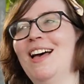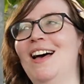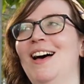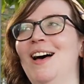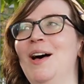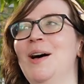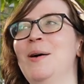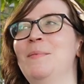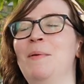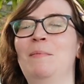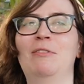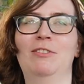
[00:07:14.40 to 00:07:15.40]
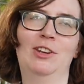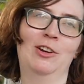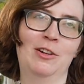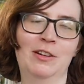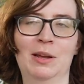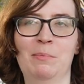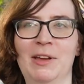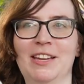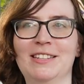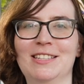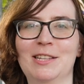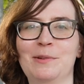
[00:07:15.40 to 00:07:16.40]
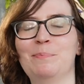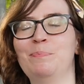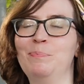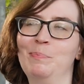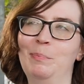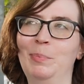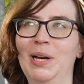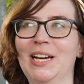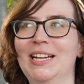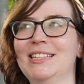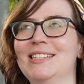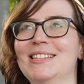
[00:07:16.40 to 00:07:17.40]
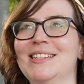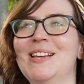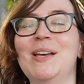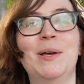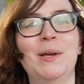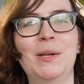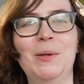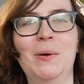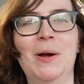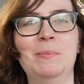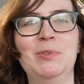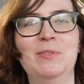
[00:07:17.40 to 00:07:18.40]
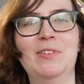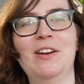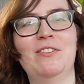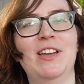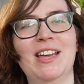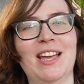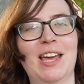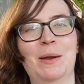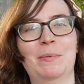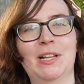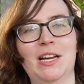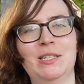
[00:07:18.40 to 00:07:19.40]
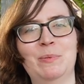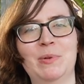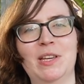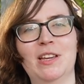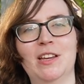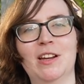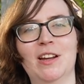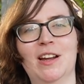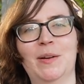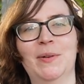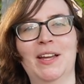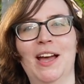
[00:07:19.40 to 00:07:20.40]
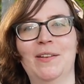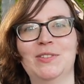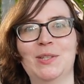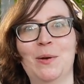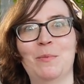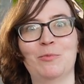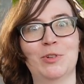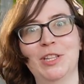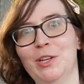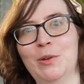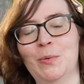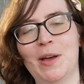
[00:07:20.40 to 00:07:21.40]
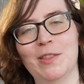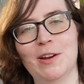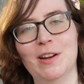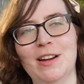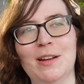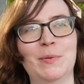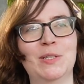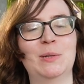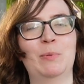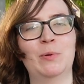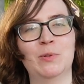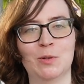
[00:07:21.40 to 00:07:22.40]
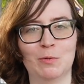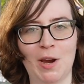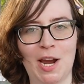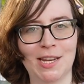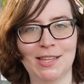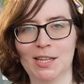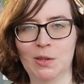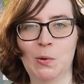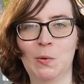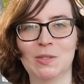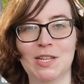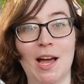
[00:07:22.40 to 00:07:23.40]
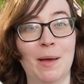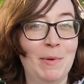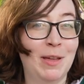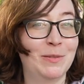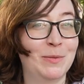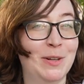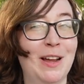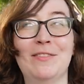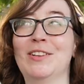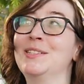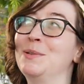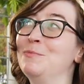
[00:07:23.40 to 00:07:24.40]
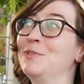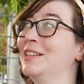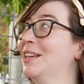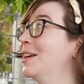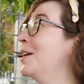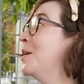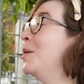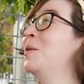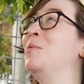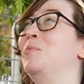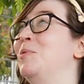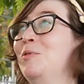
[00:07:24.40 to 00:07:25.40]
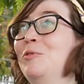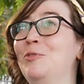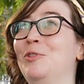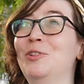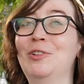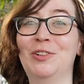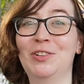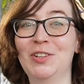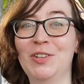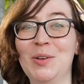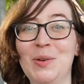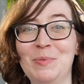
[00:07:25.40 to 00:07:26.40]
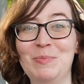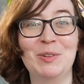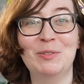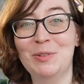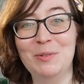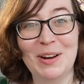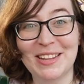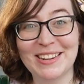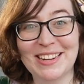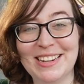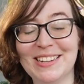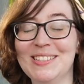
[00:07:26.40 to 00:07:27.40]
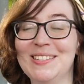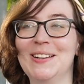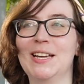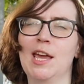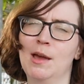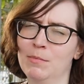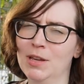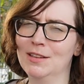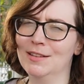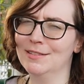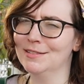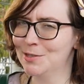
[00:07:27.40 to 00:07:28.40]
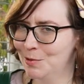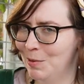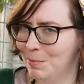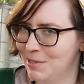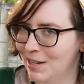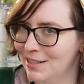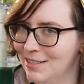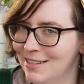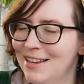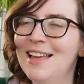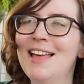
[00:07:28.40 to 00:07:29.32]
um, and my feet are hurting a bit, but you know, I'm surviving and I'm glad to be here and we have some really good weather. It was supposed to rain like the whole time and we're having some really beautiful, beautiful weather here so I can't be too upset.